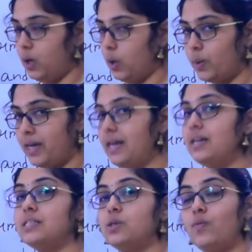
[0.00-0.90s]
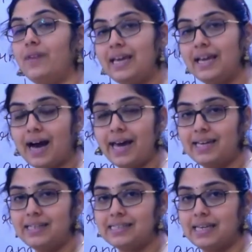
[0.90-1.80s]
Okay. So I
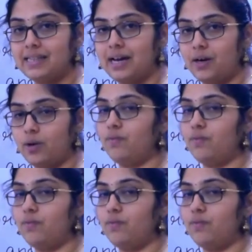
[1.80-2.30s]
can say that,